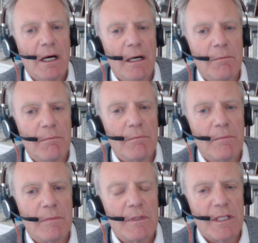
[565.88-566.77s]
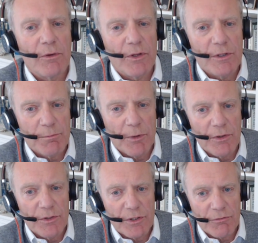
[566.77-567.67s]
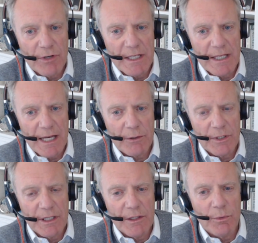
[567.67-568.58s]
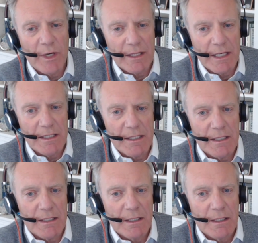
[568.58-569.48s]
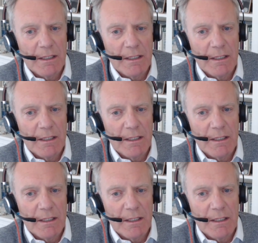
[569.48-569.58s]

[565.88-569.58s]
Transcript: um, sell those bonds to raise equity in the way they did?